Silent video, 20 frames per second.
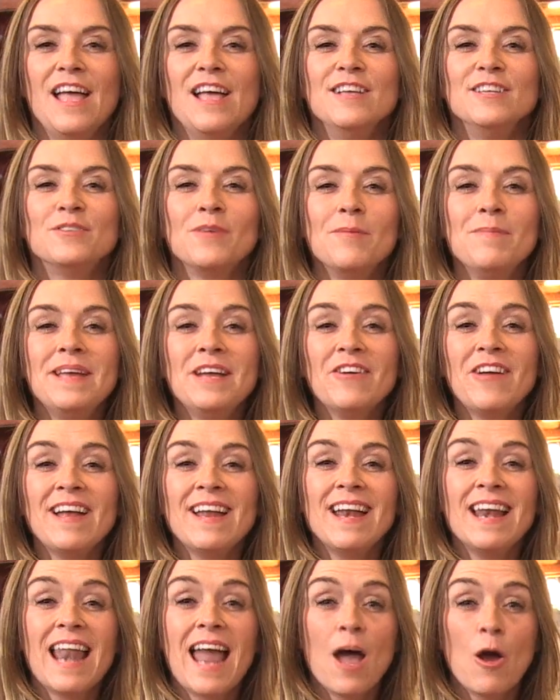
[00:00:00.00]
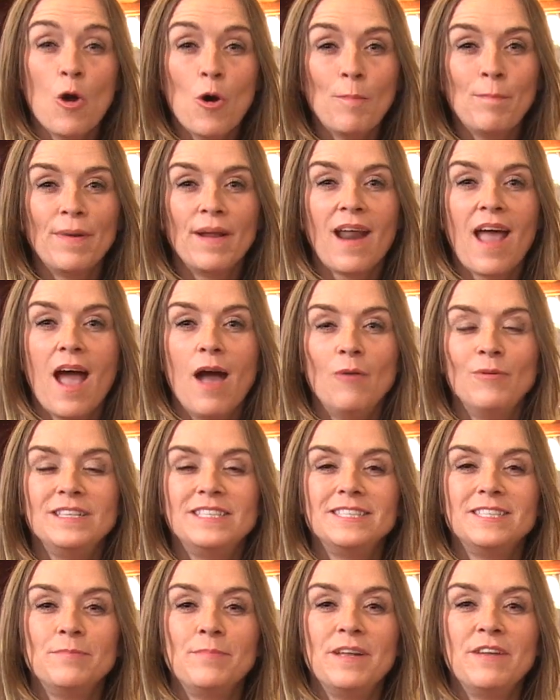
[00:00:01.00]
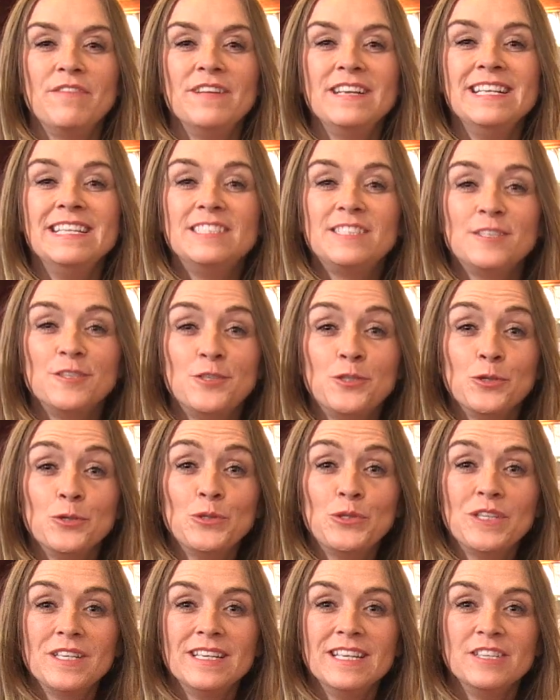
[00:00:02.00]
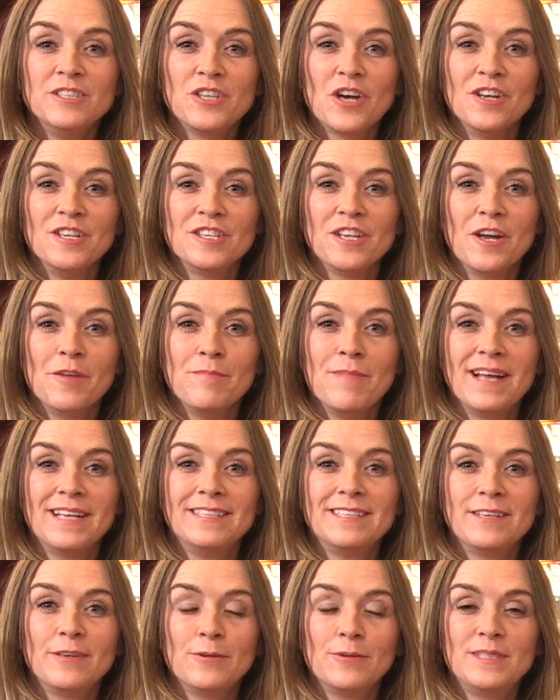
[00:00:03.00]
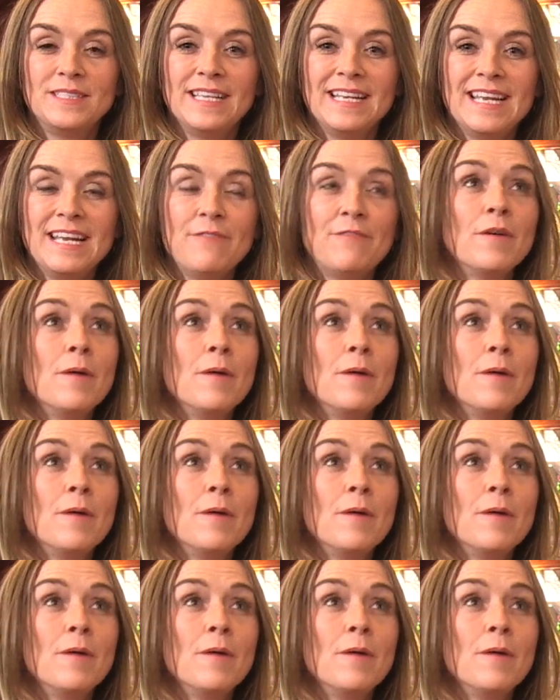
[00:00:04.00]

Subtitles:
So I'm here in La Opera, which is a bit of an institution in downtown Mexico City.